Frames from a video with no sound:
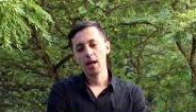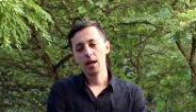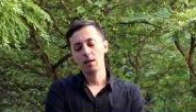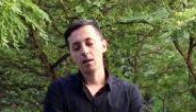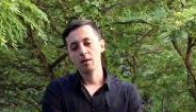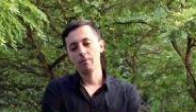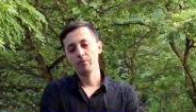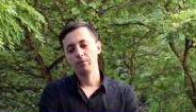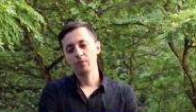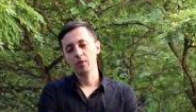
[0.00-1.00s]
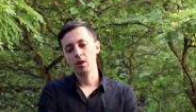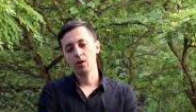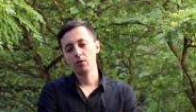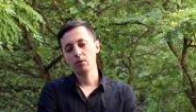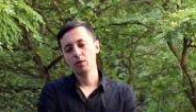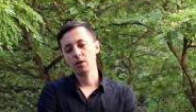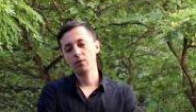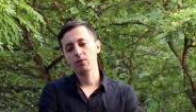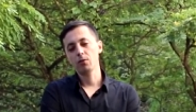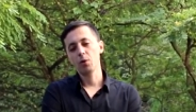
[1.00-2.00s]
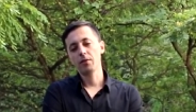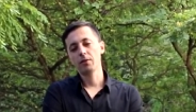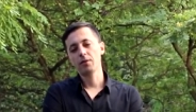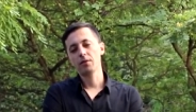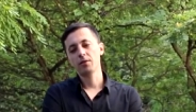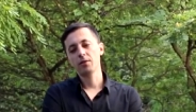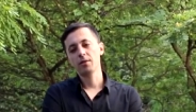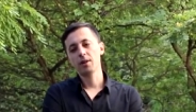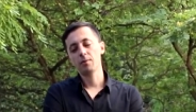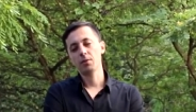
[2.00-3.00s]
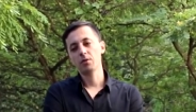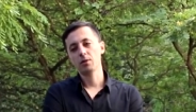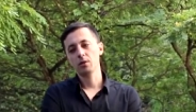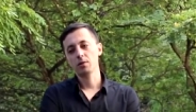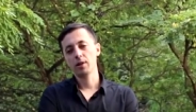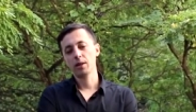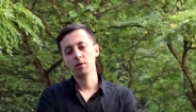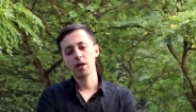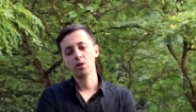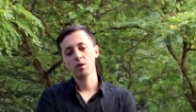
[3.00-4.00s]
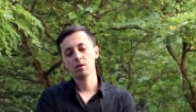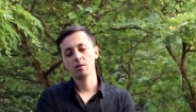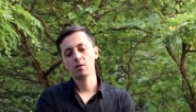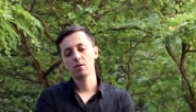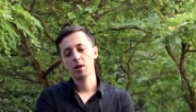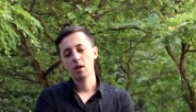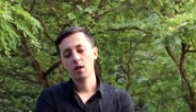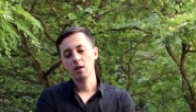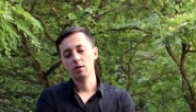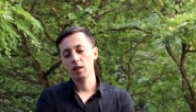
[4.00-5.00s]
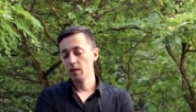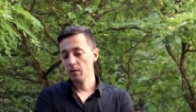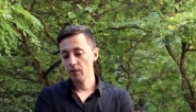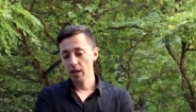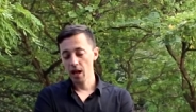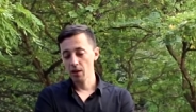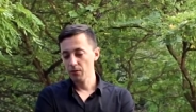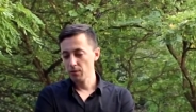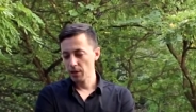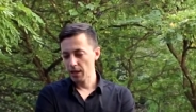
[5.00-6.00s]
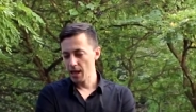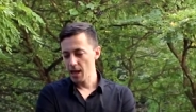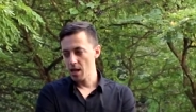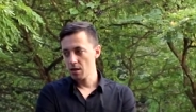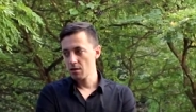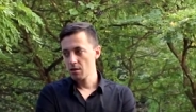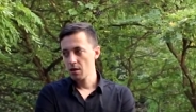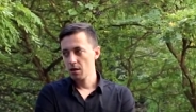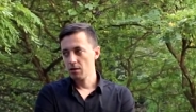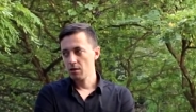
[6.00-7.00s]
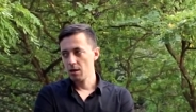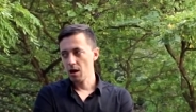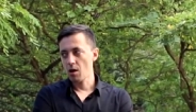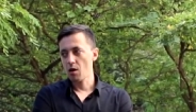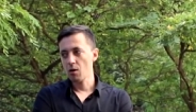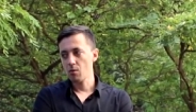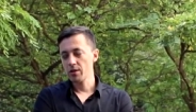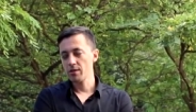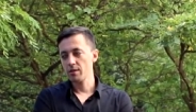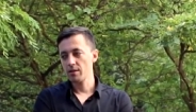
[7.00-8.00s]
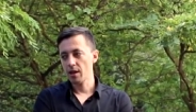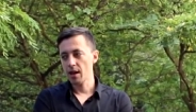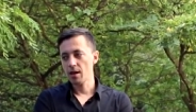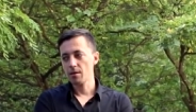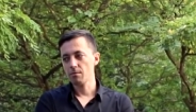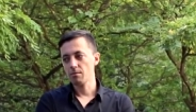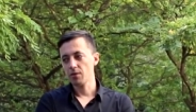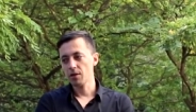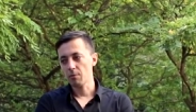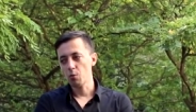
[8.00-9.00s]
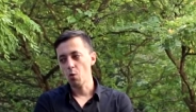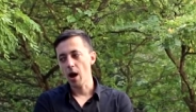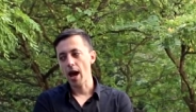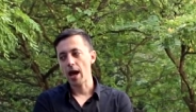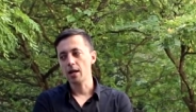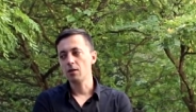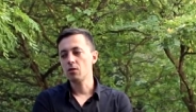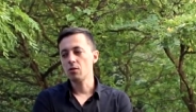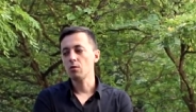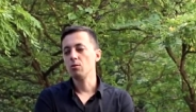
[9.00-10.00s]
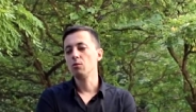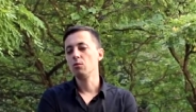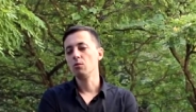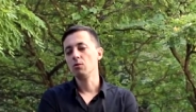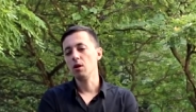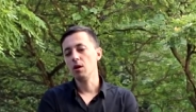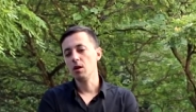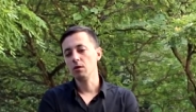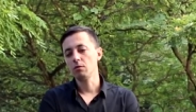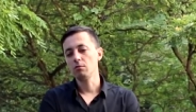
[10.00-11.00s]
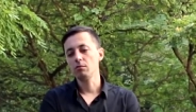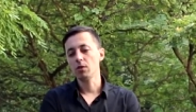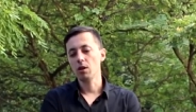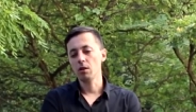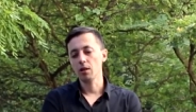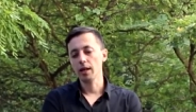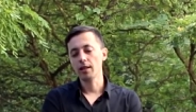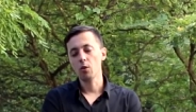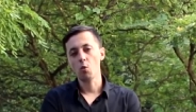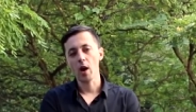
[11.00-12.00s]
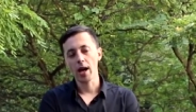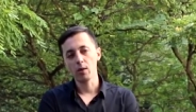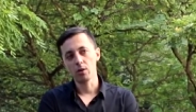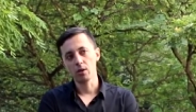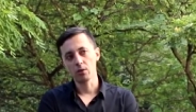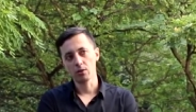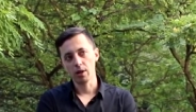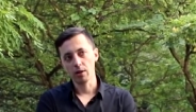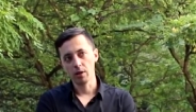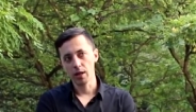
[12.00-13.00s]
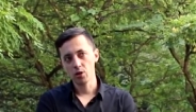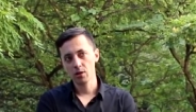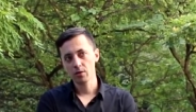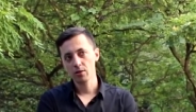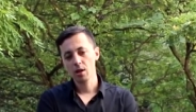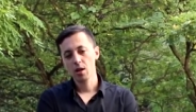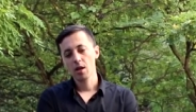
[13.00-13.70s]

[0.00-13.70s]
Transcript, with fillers: and um, also if you have some sort of regulations that are very helpful again, there are always um, some way to uh, you know get away with those regulations